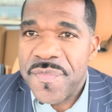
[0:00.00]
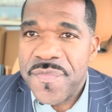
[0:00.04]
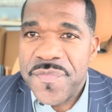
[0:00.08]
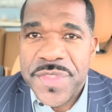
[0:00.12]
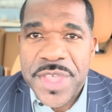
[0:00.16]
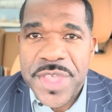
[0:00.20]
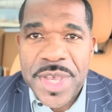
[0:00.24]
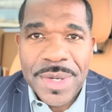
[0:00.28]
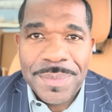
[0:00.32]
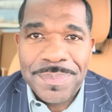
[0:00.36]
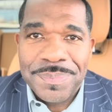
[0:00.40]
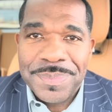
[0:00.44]

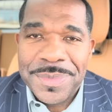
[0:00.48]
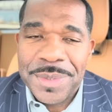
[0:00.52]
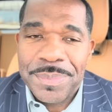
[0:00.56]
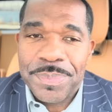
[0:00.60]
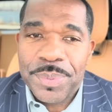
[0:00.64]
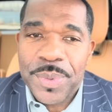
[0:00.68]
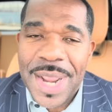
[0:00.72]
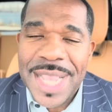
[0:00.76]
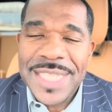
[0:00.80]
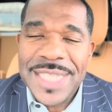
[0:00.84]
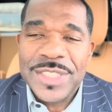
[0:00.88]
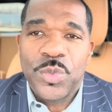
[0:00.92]
the, the
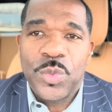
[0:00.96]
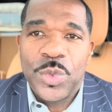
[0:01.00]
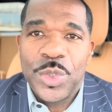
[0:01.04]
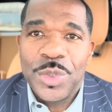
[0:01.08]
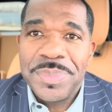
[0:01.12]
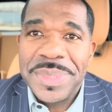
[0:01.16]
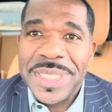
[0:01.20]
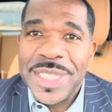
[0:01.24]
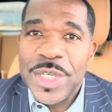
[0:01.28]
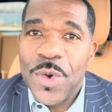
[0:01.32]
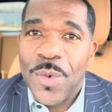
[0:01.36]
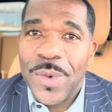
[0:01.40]
price will
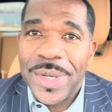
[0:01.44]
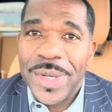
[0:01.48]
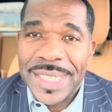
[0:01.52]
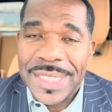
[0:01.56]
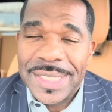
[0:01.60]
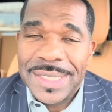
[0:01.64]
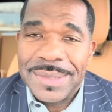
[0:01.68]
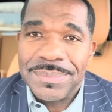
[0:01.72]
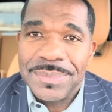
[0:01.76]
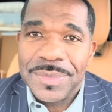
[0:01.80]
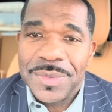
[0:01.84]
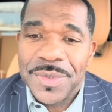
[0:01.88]
be going
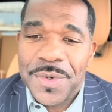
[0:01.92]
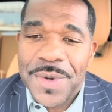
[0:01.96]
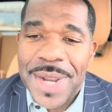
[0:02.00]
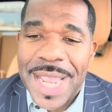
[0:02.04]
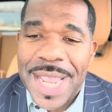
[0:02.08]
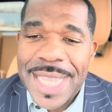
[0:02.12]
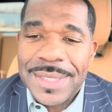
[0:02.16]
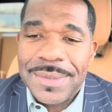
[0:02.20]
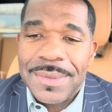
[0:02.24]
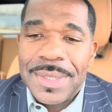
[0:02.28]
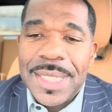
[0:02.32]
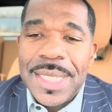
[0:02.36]
up. All right.